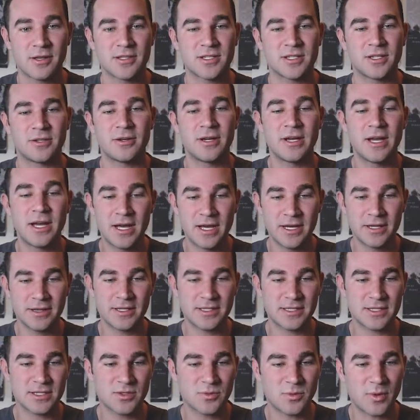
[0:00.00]
So
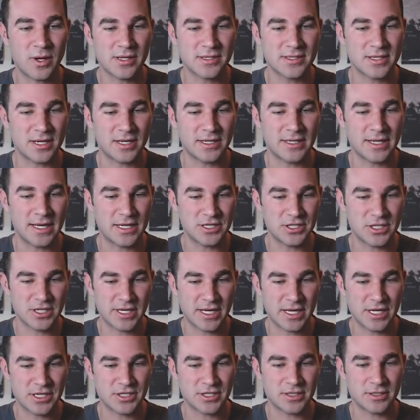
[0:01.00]
this is well done.
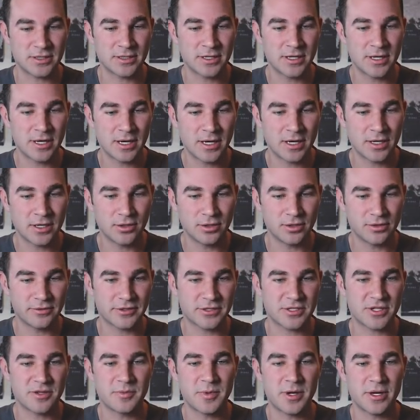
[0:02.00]
Education,
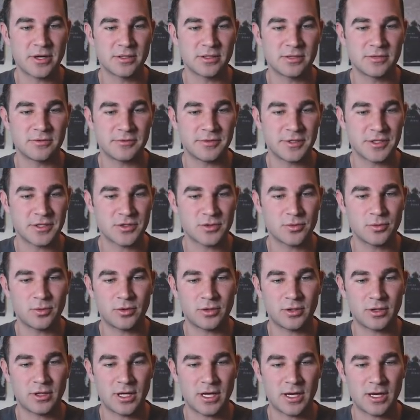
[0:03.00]
University of Maryland,
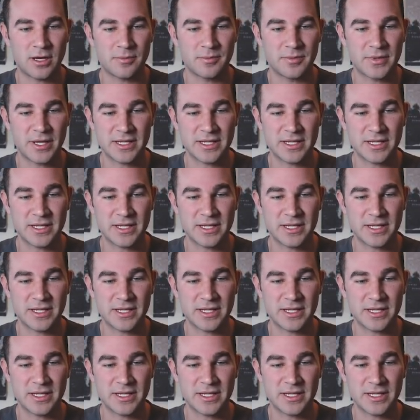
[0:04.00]
V-School.